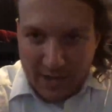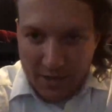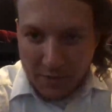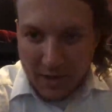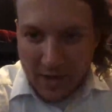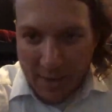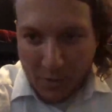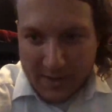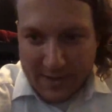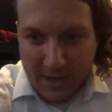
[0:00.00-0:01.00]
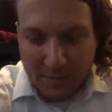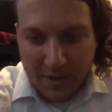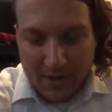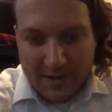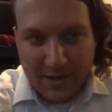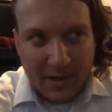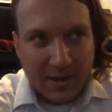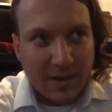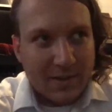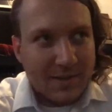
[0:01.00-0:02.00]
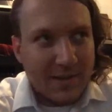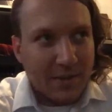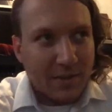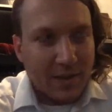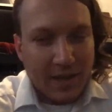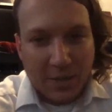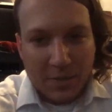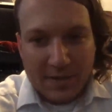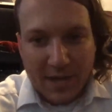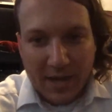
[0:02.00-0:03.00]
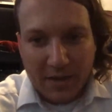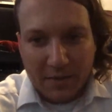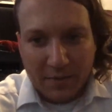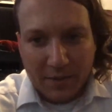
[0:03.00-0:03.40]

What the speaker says: kind of recap what he said, because it sounded like he was kind of